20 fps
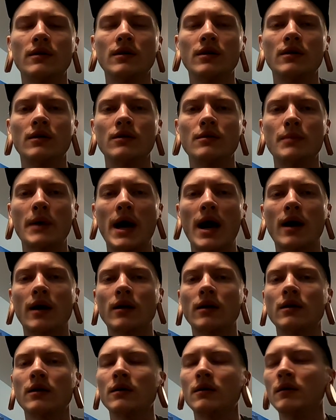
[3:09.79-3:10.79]
and on the
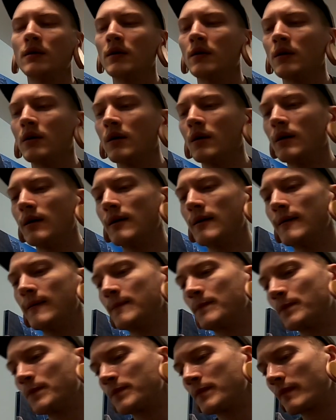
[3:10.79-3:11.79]
back.
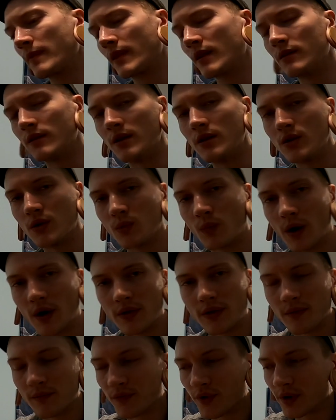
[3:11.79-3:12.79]
And then you can
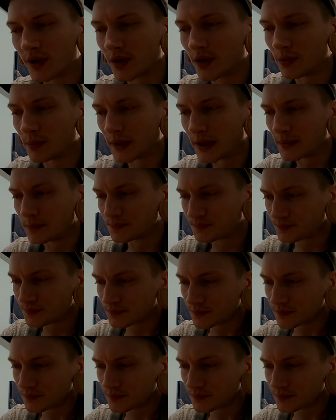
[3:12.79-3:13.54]
wear them for a little bit.